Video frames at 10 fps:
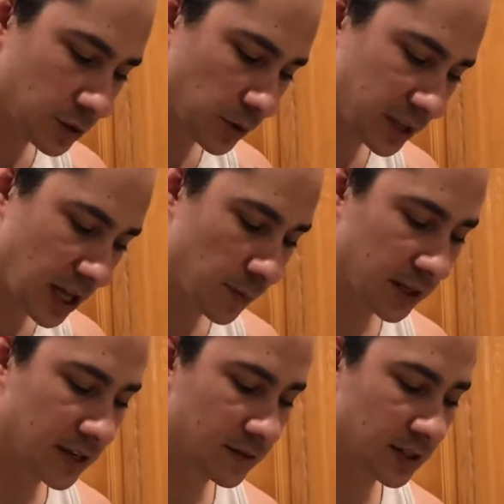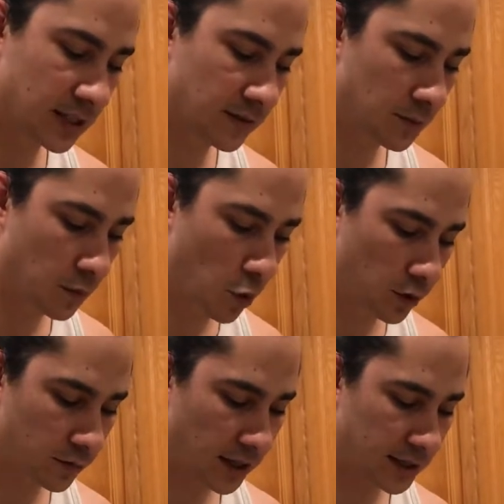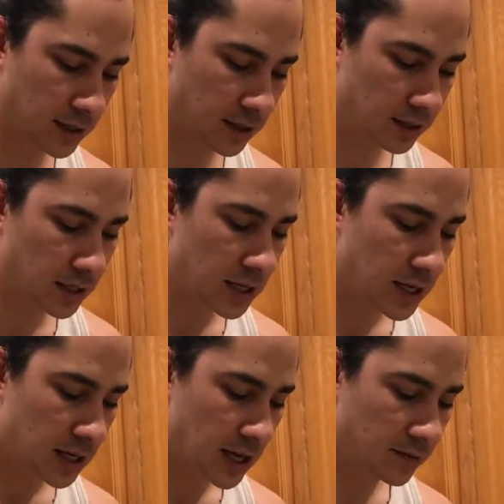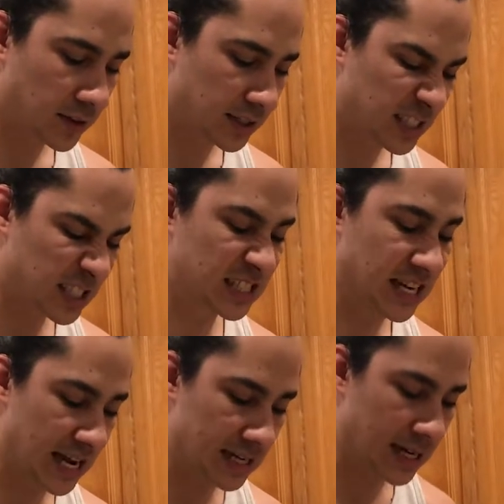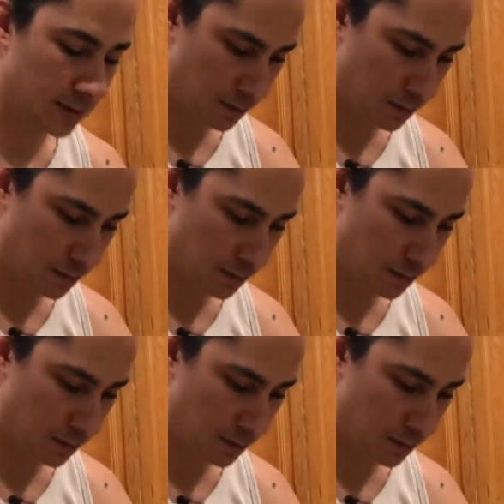with them, it gives it even more of a kind of a staying